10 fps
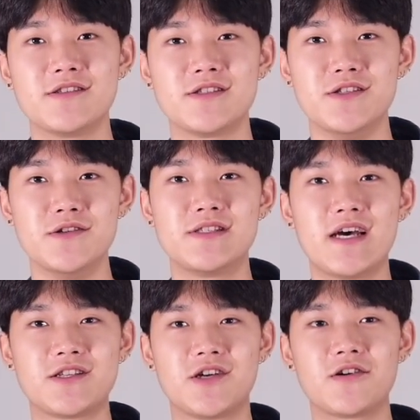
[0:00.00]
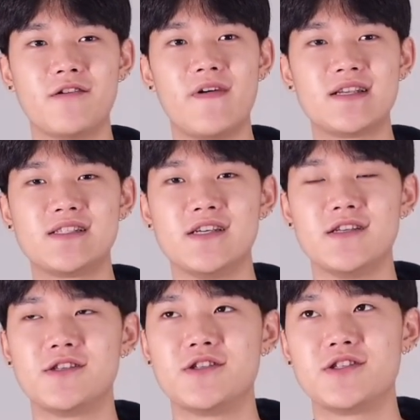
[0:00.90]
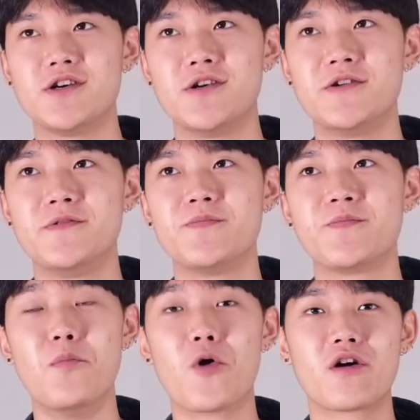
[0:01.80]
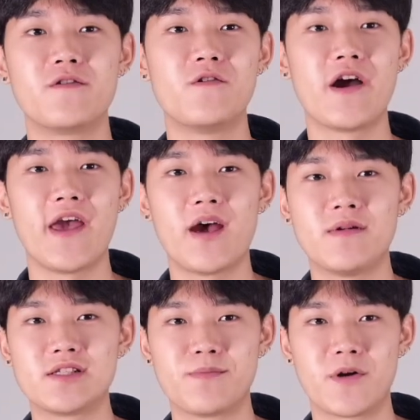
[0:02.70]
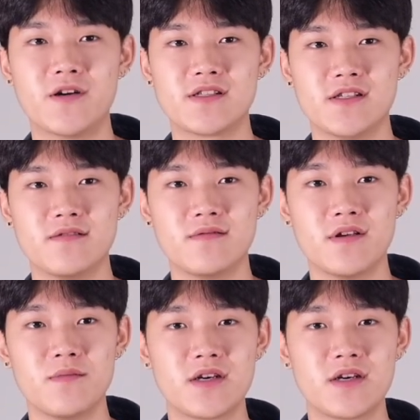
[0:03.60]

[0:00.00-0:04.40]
I just used that chunk of essay to show more of who I am as a person.